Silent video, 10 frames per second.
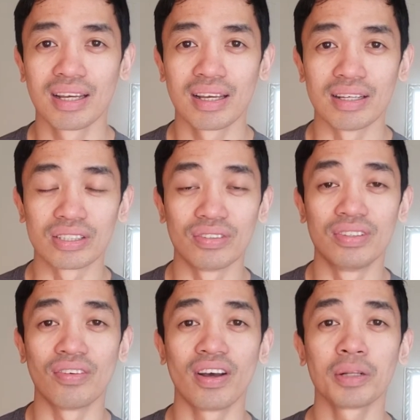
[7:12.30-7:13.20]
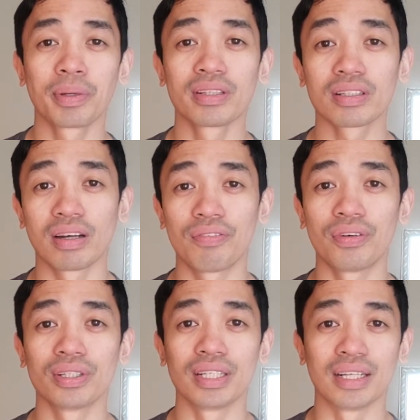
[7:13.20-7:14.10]
the developing the
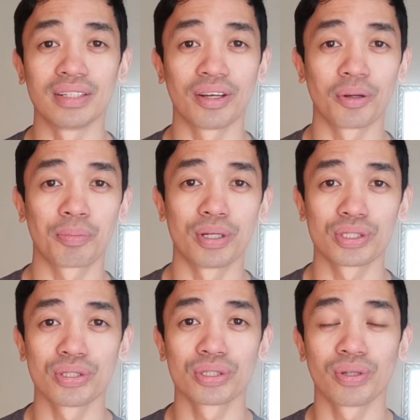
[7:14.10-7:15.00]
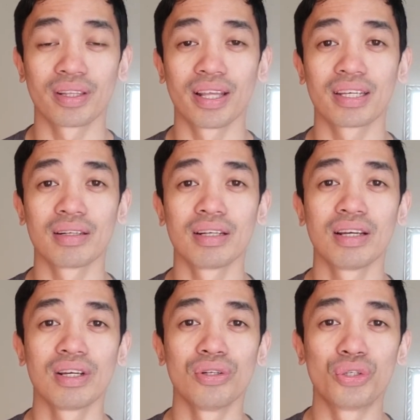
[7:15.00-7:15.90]
comfort in the other person so that they can
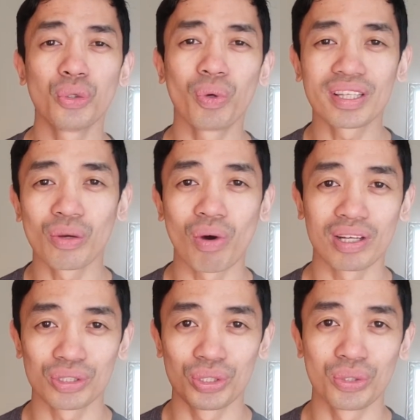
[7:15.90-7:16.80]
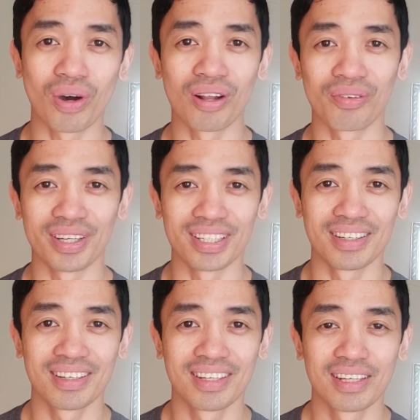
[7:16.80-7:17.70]
do what they wanted to do already.
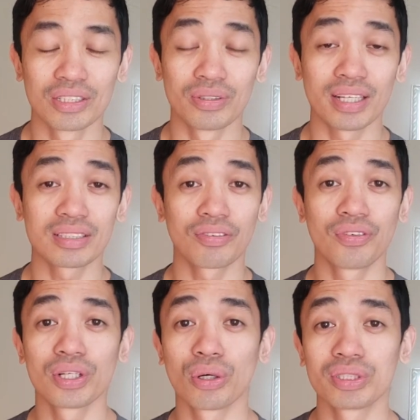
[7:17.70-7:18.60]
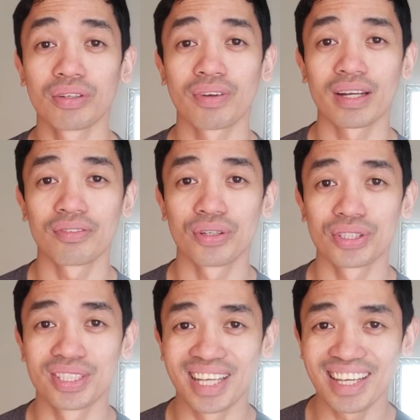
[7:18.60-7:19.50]
So that's the free coaching Friday for
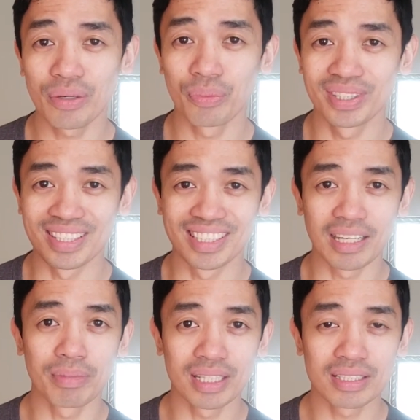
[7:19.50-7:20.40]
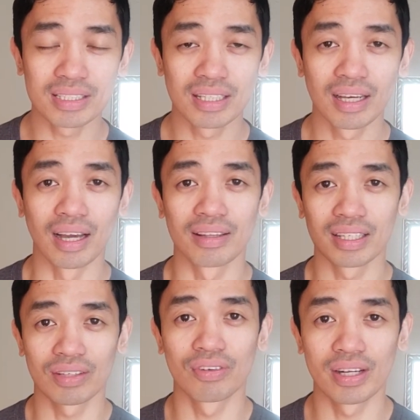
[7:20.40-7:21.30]
today. Within 10 minutes, I
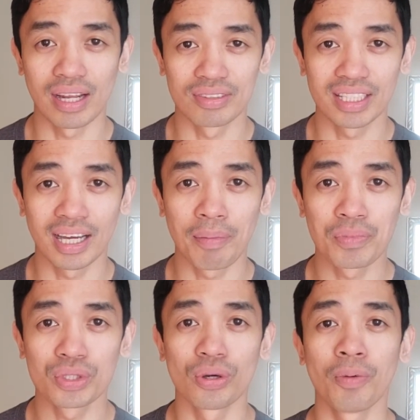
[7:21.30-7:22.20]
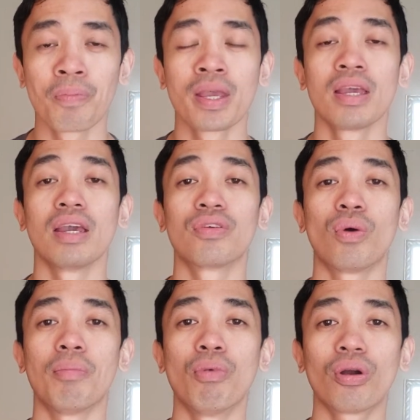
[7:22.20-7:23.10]
think I've run out of time. So if you
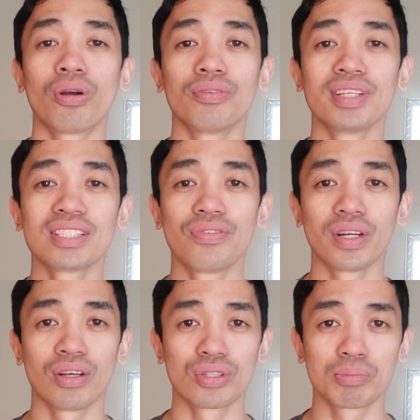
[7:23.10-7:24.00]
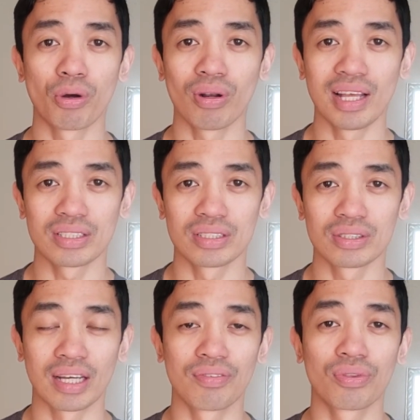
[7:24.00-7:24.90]
want more of these videos, more
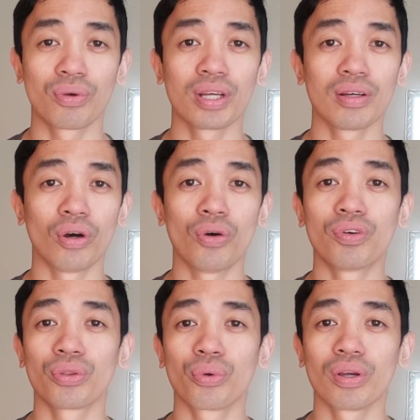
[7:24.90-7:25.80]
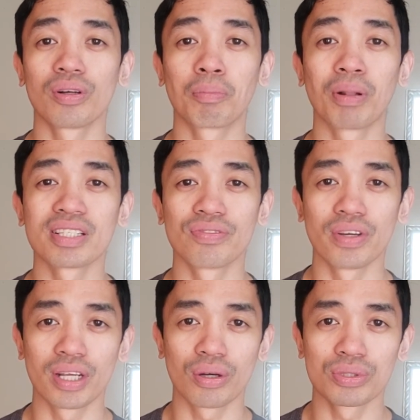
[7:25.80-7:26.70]
lessons, I have over 300 plus
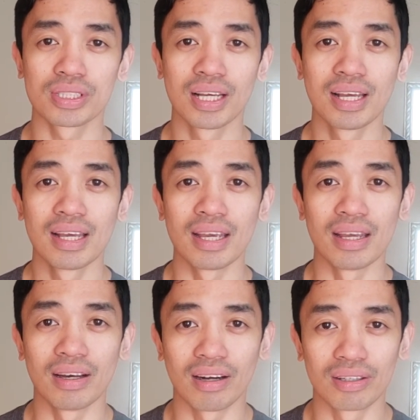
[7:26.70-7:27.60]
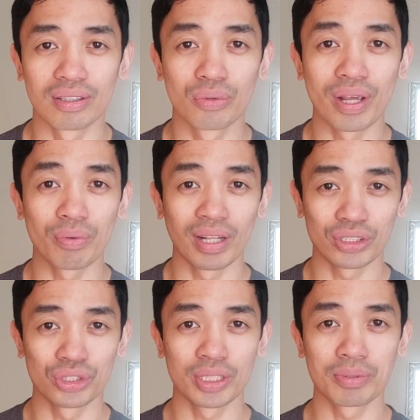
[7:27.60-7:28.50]
videos in our Great
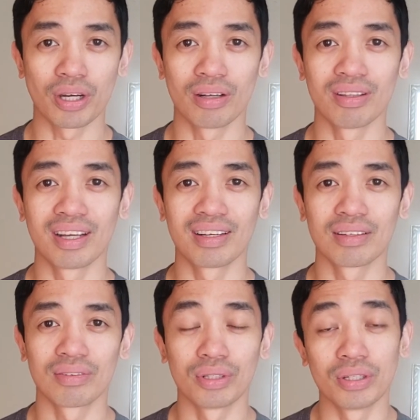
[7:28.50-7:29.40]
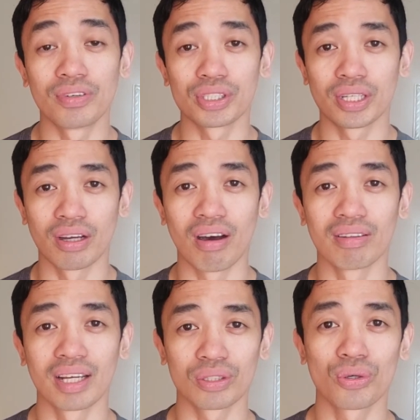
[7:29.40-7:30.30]
Relationships Online University
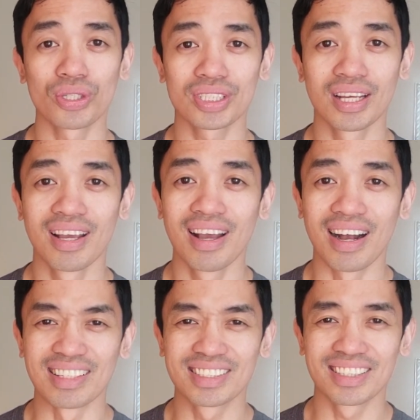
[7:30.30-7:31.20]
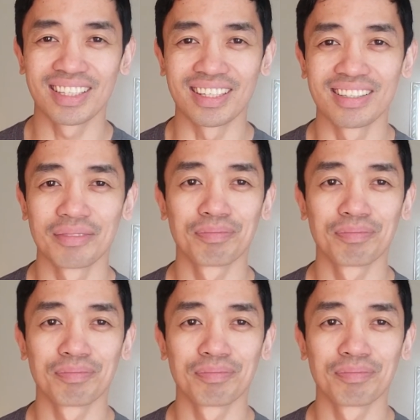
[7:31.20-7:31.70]
online course. I'll see you there.